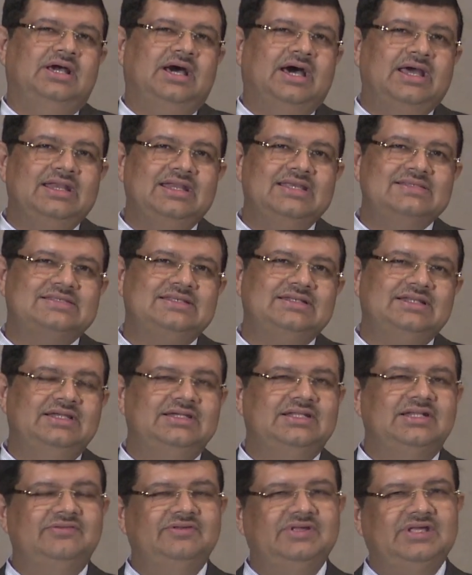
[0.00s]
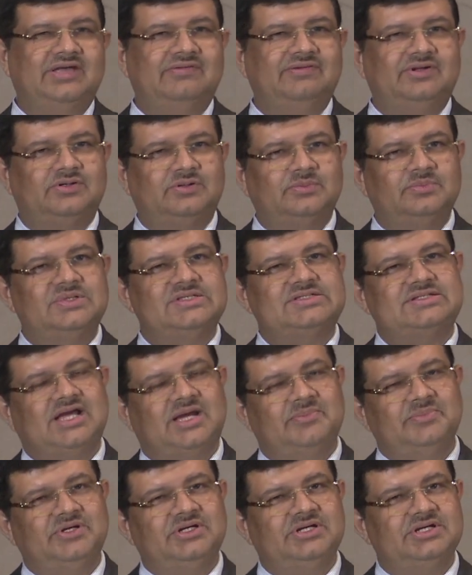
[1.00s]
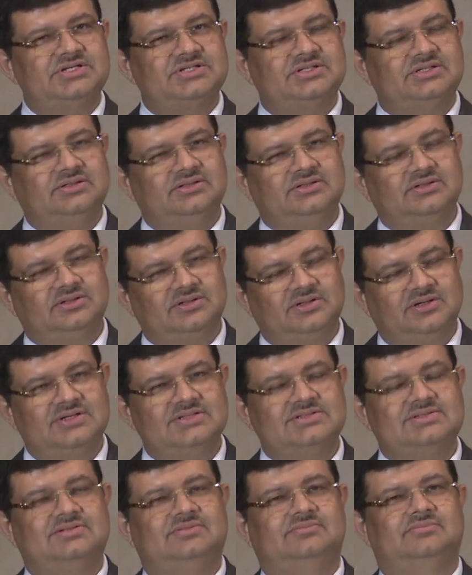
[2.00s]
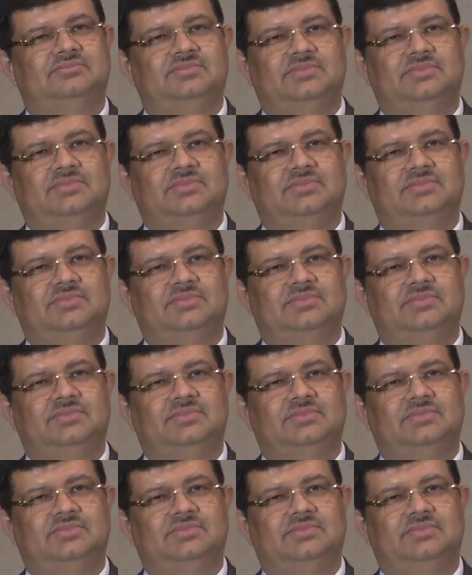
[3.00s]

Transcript: unless and until we have a robust arbitration clause,